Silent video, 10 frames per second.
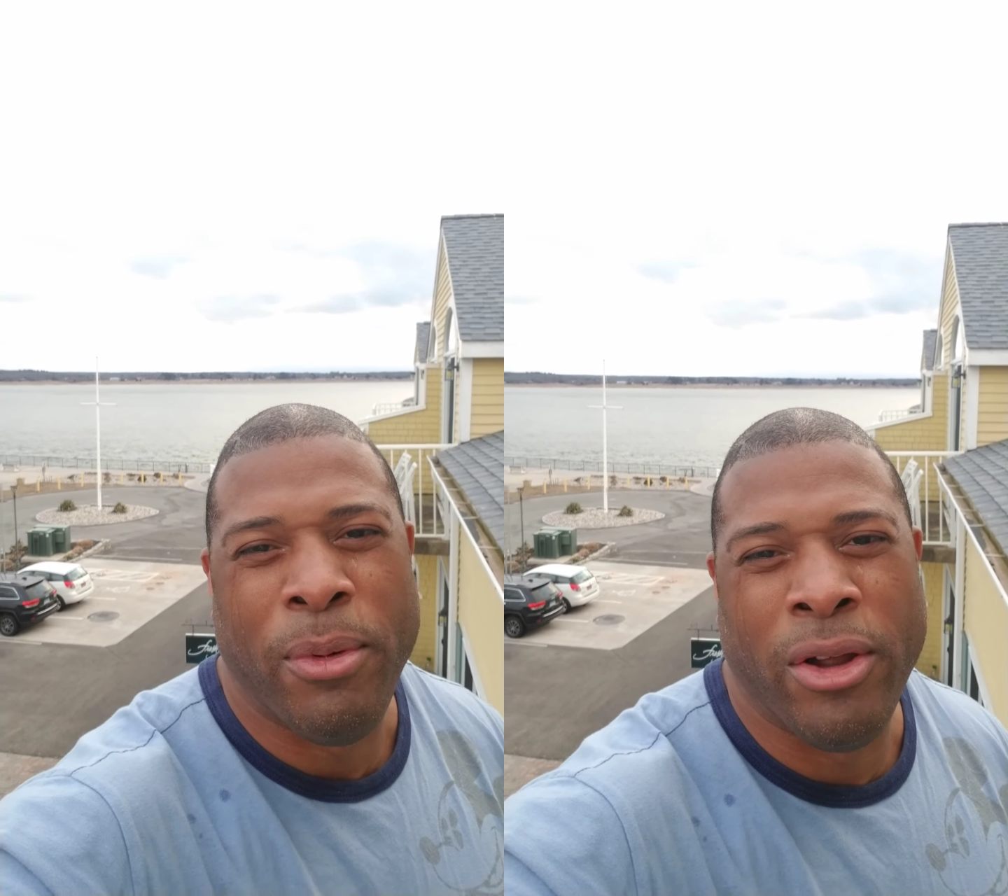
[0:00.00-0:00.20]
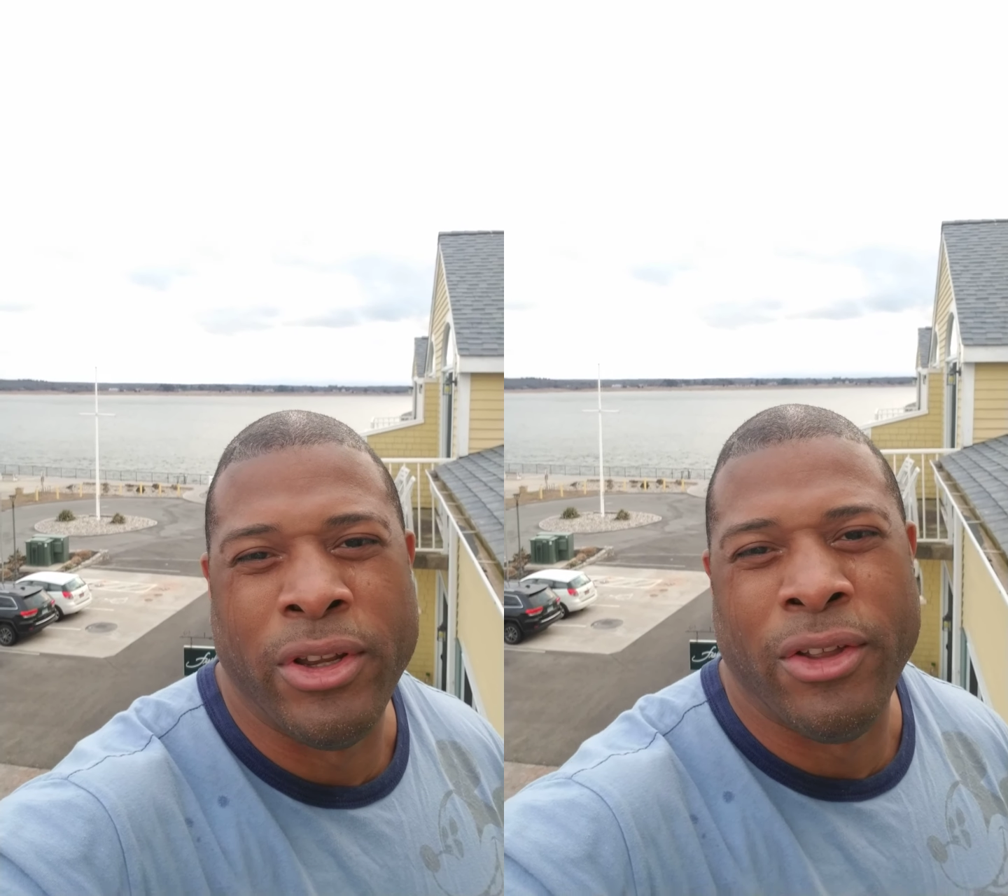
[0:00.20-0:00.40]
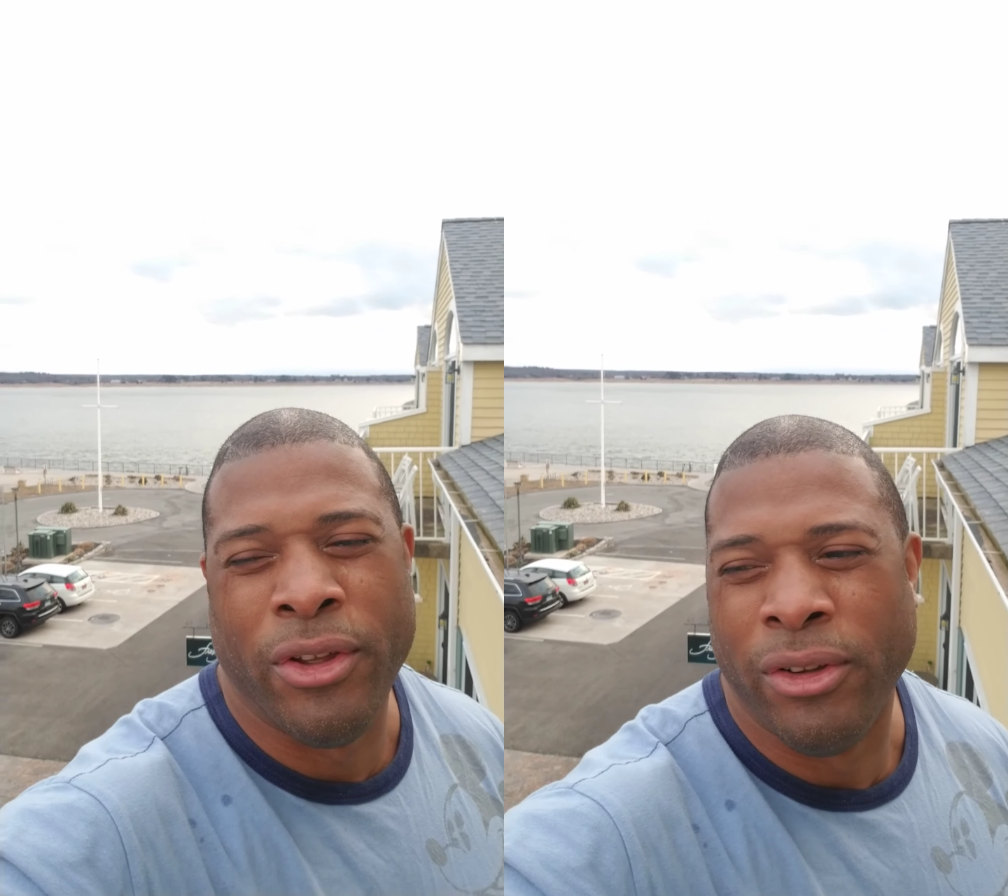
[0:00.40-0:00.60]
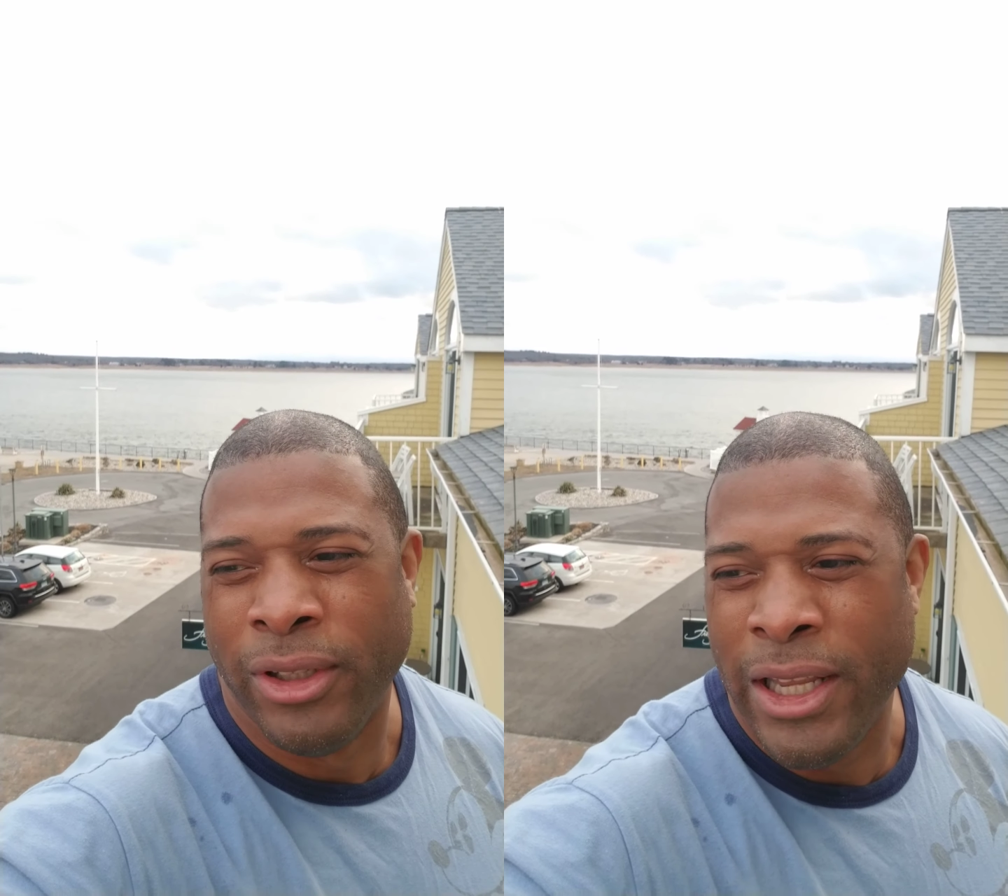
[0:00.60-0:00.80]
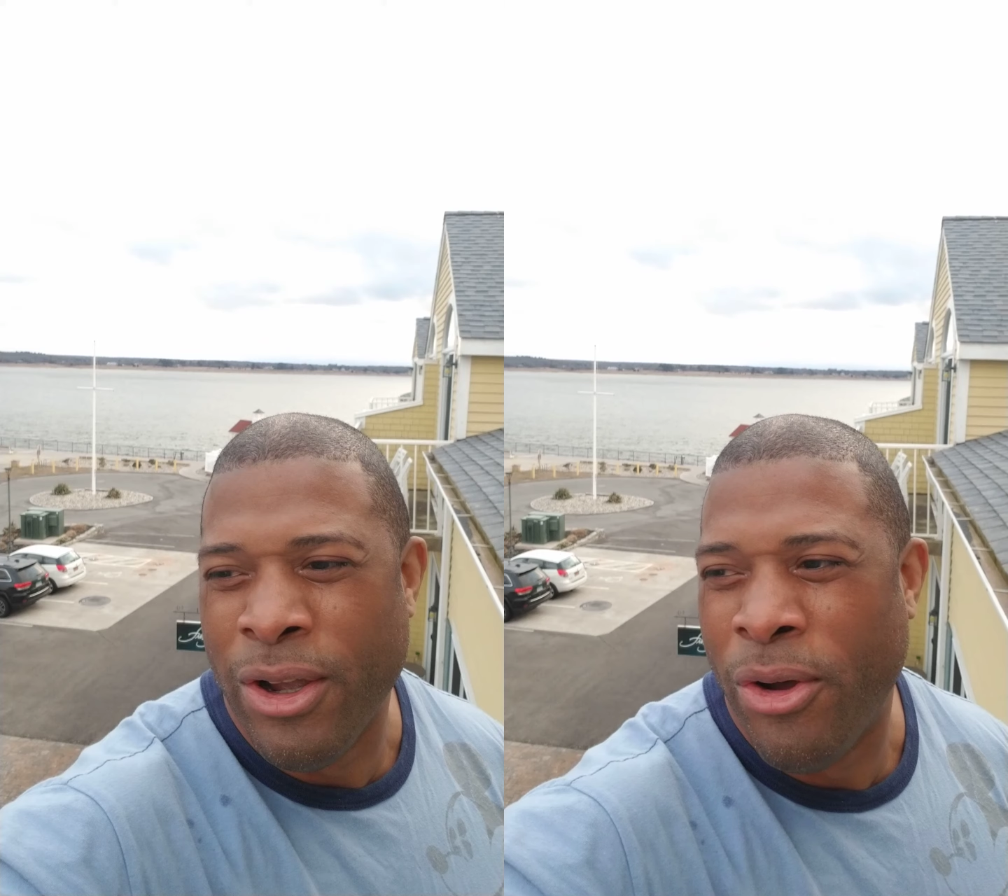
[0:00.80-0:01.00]
all the other
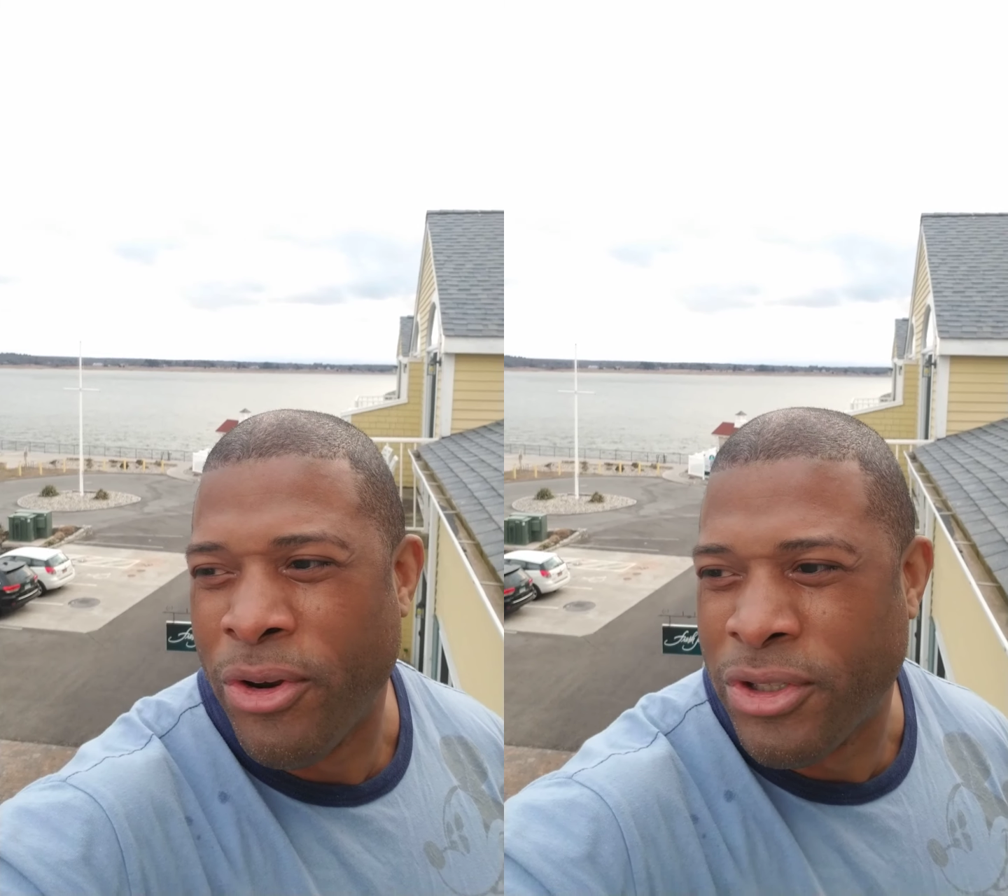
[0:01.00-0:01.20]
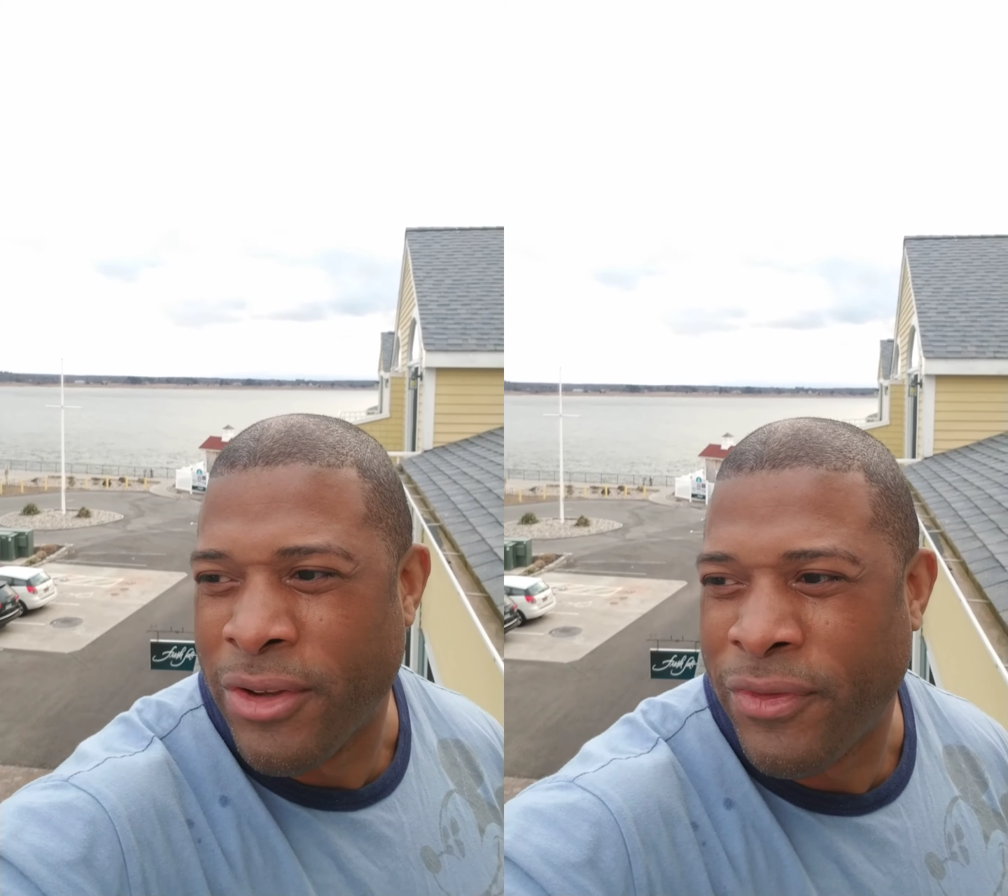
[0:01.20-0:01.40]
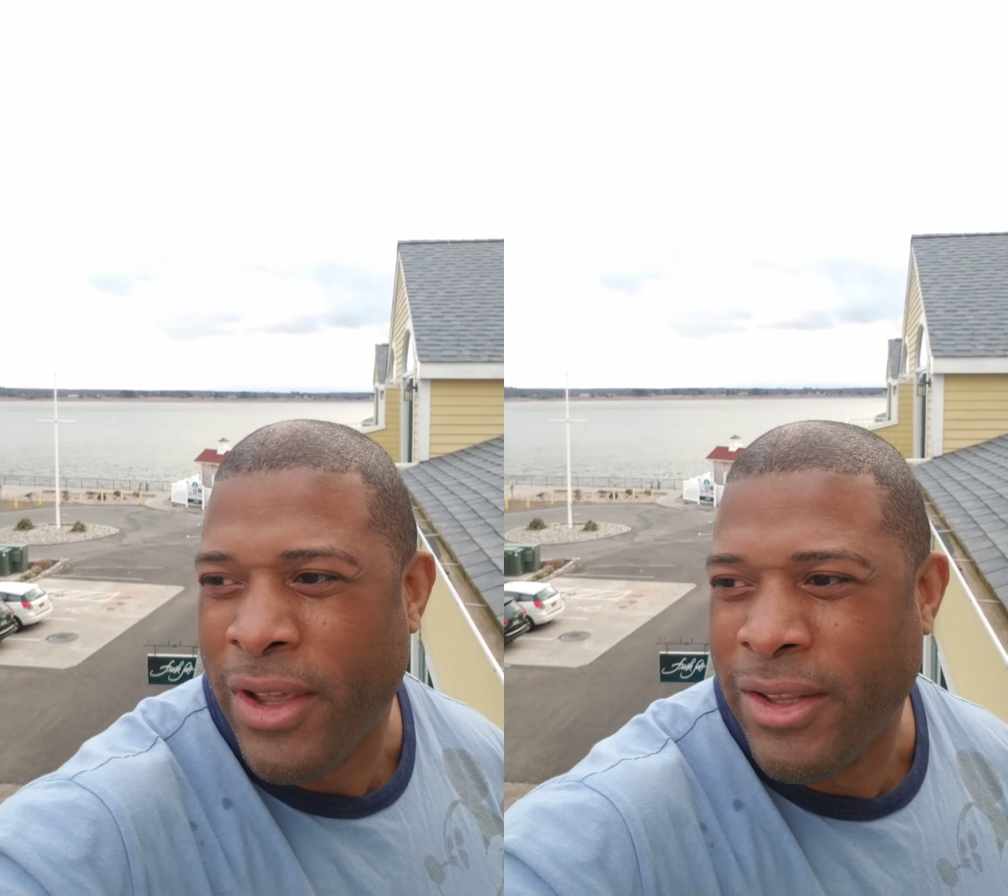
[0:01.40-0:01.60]
league owners if